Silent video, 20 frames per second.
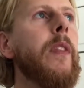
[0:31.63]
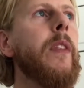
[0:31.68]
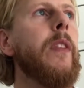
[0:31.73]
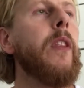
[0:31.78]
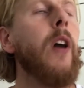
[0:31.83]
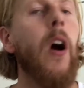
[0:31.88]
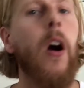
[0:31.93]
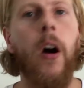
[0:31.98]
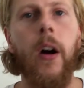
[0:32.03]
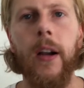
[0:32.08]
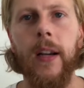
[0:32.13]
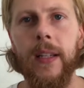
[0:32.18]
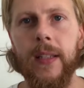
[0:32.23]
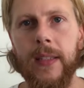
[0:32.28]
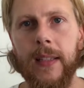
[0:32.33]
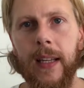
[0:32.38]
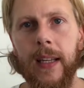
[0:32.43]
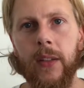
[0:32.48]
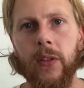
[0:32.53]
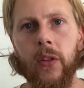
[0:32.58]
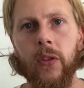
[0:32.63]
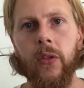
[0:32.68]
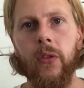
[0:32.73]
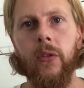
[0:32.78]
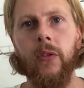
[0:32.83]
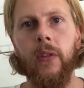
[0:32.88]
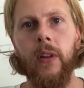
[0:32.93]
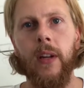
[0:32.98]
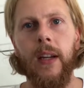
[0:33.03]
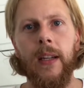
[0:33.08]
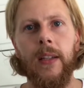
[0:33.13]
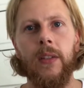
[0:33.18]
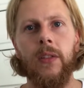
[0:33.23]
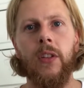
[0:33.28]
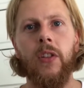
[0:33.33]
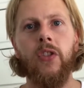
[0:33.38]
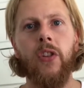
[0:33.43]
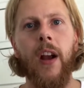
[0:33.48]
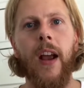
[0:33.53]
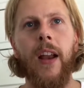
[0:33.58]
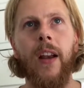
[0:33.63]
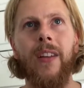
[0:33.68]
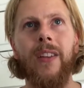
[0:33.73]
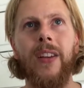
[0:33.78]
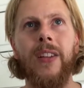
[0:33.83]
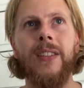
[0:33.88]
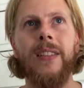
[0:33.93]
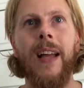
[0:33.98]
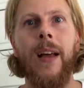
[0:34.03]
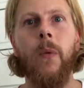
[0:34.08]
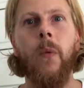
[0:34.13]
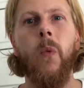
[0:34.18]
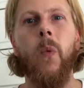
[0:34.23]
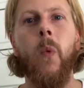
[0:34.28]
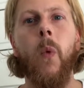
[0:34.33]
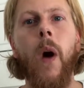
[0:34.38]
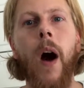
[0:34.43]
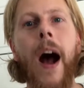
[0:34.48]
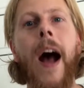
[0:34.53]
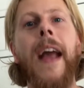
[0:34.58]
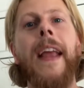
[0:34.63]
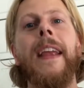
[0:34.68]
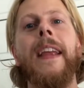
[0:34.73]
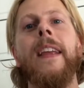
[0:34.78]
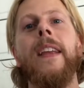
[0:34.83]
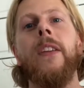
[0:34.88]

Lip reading: the hardest thing to do is to try and understand why